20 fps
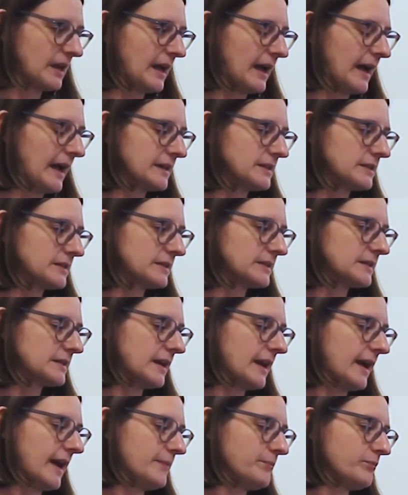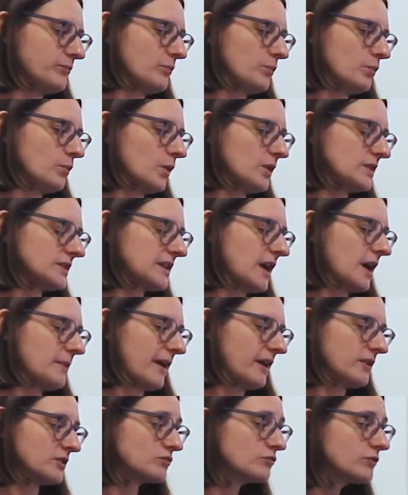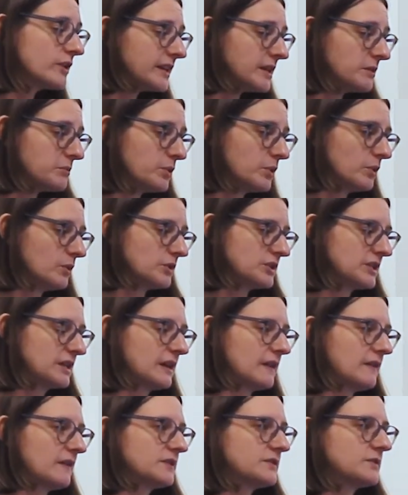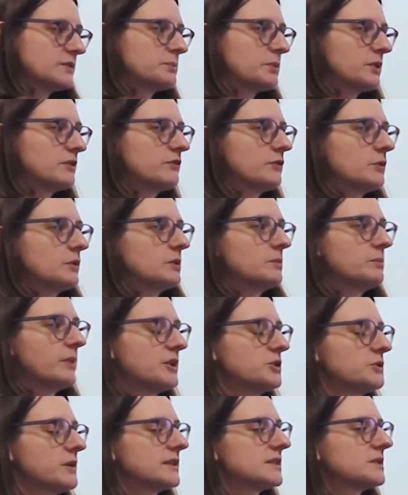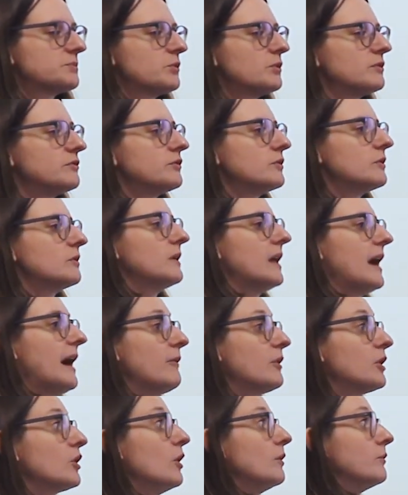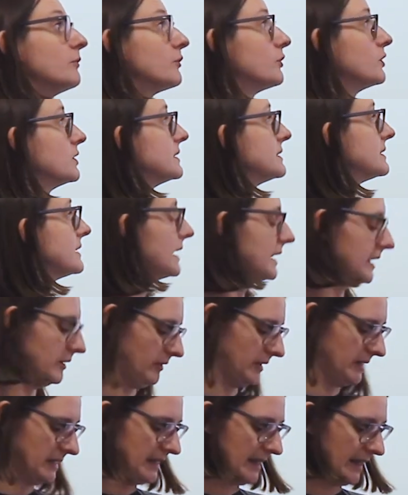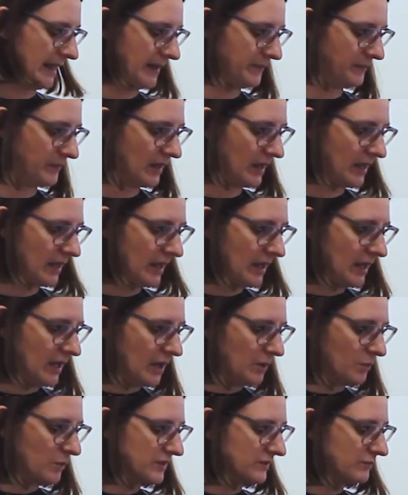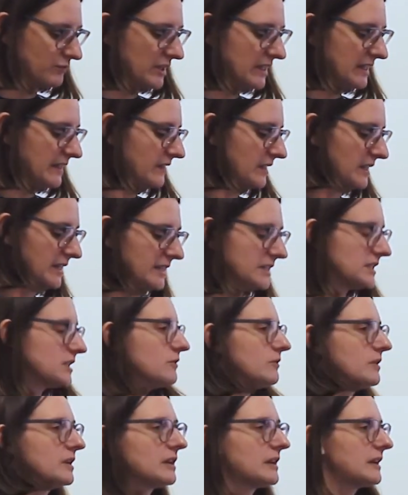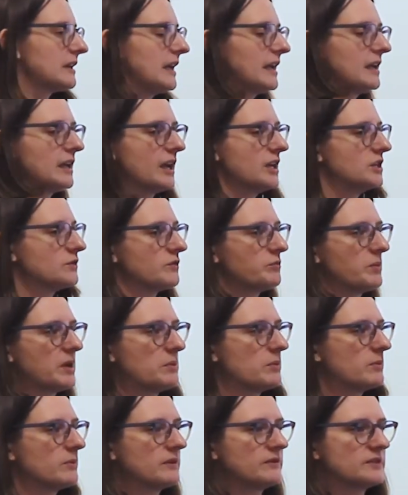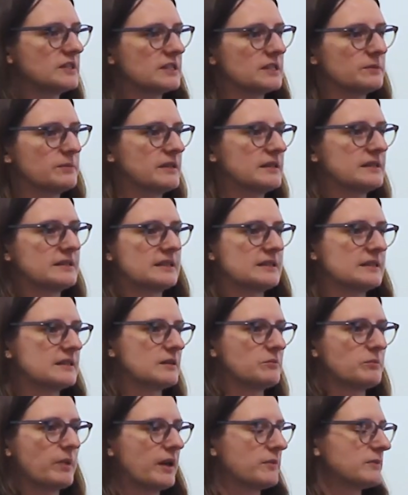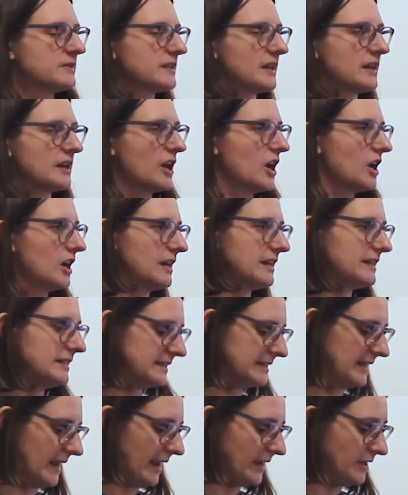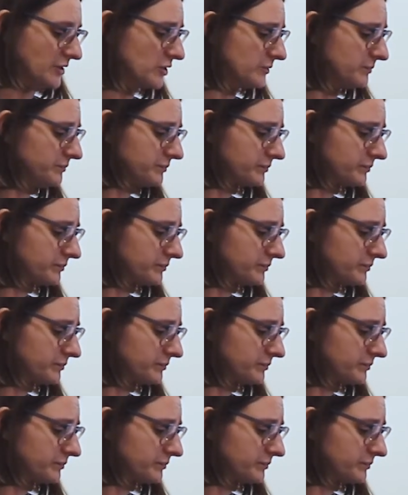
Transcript: And what's come out as really important, and this was put forward by Transport for All at our conference earlier in the year, was really the need to engage with people with disabilities and impairments at an early stage